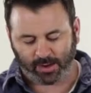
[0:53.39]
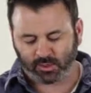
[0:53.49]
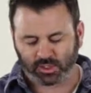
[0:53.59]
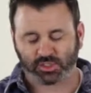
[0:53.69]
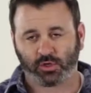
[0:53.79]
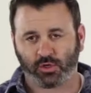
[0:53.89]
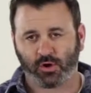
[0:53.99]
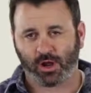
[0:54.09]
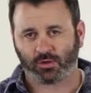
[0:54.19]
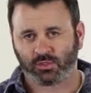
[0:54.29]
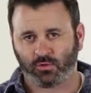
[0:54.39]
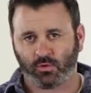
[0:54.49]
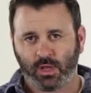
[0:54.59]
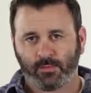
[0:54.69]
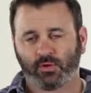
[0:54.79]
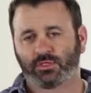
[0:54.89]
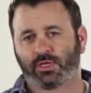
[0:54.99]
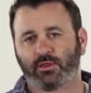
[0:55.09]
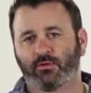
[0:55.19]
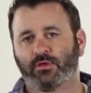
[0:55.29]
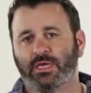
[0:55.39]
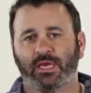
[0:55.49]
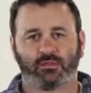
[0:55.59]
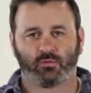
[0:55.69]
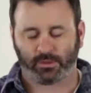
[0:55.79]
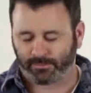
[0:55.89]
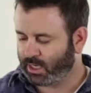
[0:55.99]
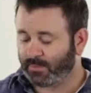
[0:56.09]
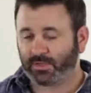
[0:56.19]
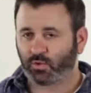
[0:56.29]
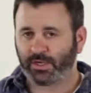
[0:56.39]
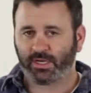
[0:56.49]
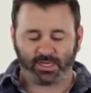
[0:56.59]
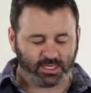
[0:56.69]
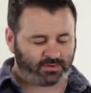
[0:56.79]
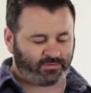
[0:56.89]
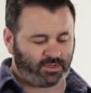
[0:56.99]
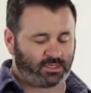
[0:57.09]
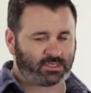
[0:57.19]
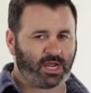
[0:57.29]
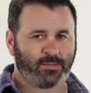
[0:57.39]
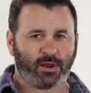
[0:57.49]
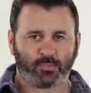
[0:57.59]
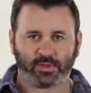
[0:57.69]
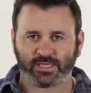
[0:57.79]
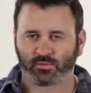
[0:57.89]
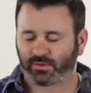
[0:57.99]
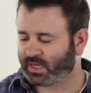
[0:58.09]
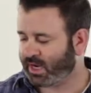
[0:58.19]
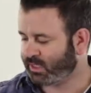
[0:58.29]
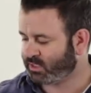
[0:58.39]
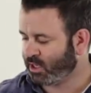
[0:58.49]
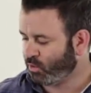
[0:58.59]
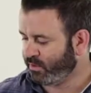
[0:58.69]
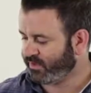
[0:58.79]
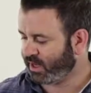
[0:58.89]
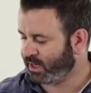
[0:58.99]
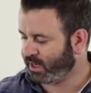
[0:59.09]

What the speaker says: I'm going to show you how to put together the 8th one. In between each of the tine mount plates with tines, we've got